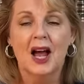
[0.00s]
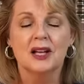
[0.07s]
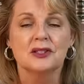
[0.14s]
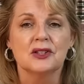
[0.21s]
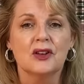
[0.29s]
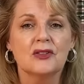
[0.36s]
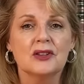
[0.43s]

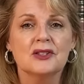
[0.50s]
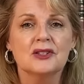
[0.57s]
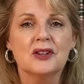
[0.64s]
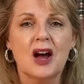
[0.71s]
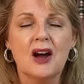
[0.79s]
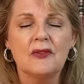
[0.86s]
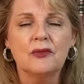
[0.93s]
And so the
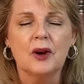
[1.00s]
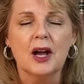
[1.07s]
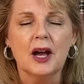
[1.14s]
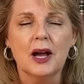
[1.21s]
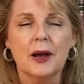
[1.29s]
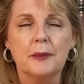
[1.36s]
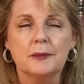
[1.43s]
staff were
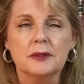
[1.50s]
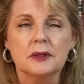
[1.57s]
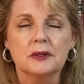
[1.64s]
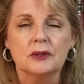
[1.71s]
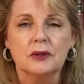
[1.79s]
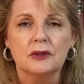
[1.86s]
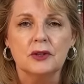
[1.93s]

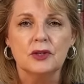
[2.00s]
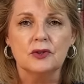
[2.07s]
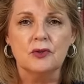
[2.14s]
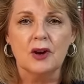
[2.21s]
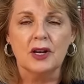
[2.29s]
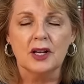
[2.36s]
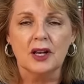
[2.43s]
absolutely
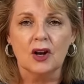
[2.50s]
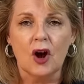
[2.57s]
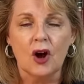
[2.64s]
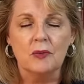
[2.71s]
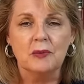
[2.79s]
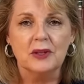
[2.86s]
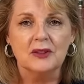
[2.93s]
dreading it,
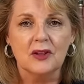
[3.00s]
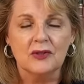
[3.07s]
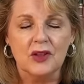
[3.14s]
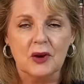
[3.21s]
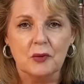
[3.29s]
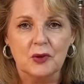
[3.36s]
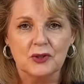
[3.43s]
hoping that
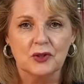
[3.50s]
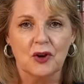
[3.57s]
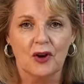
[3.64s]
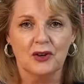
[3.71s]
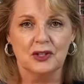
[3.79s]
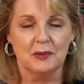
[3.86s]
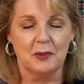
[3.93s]
there wasn't
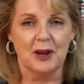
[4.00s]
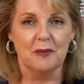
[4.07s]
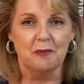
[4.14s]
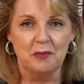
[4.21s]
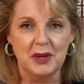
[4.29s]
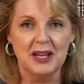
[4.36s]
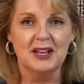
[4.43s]
going to be a
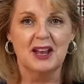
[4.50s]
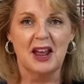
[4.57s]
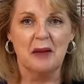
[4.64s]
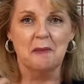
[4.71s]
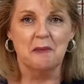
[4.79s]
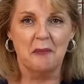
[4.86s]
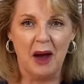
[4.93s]
big
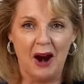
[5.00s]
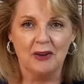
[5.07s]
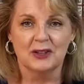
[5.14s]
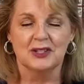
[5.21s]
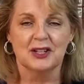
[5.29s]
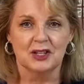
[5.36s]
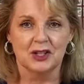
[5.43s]

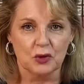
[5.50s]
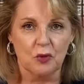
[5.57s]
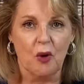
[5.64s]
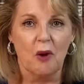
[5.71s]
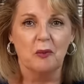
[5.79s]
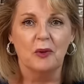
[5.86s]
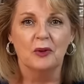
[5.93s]
embarrassing
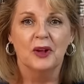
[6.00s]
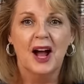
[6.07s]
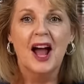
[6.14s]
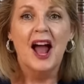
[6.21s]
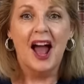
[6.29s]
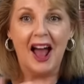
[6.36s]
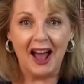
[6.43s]
squabble
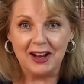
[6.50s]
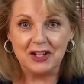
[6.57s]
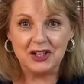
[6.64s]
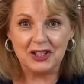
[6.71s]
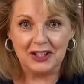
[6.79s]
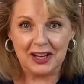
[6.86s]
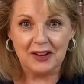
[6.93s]

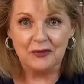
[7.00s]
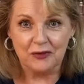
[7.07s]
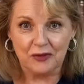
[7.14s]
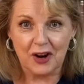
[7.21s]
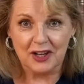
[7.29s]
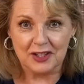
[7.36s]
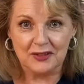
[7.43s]
actually in
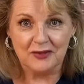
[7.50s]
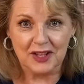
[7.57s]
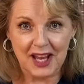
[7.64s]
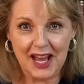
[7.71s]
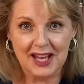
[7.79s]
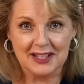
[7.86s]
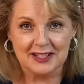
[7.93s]
front of
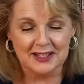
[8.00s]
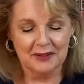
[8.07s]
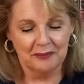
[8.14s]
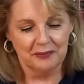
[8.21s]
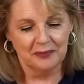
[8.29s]
guests.